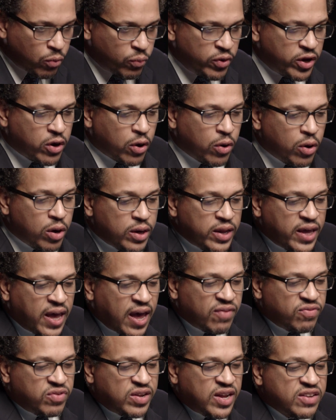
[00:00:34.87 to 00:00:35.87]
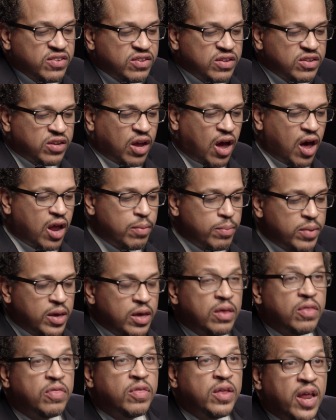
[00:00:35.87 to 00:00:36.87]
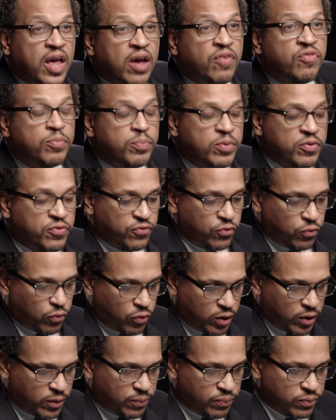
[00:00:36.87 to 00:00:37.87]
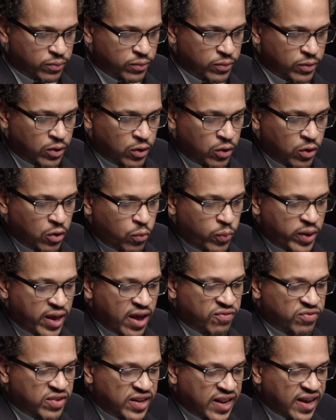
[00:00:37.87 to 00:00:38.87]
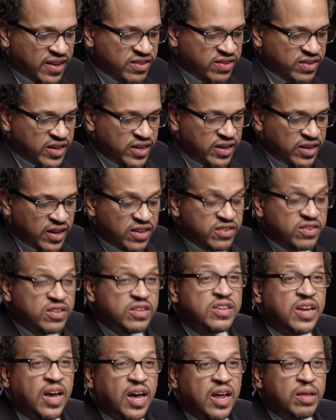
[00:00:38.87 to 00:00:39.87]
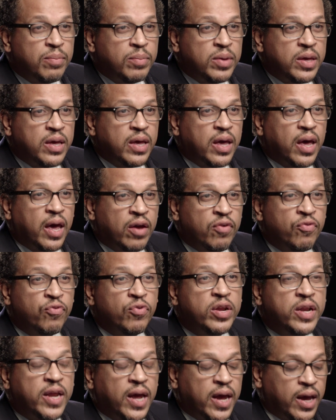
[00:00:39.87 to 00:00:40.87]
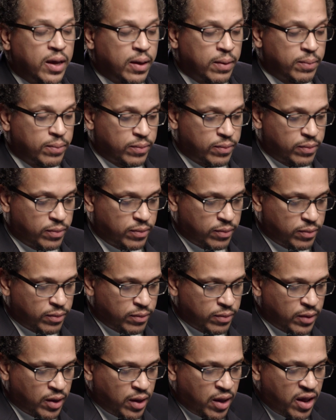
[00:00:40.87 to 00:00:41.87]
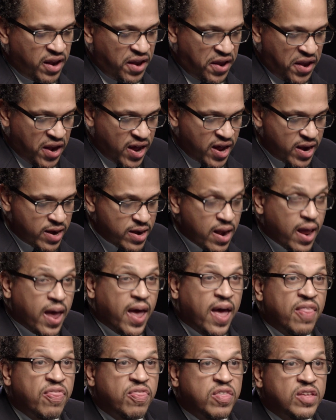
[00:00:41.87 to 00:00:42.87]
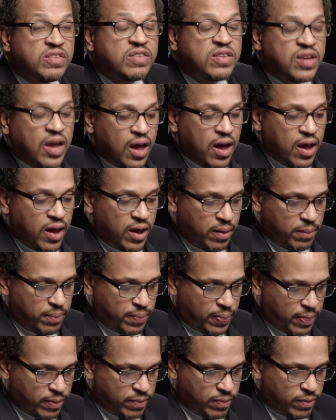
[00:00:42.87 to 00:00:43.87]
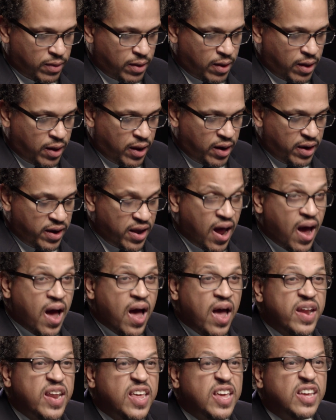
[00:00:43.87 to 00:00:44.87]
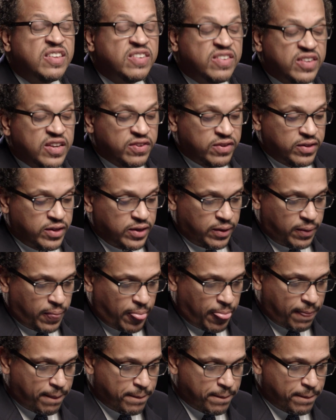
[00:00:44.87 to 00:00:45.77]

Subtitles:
We currently have less autonomy than ever before. We have less and less autonomy every day. None at this time. Non-existent.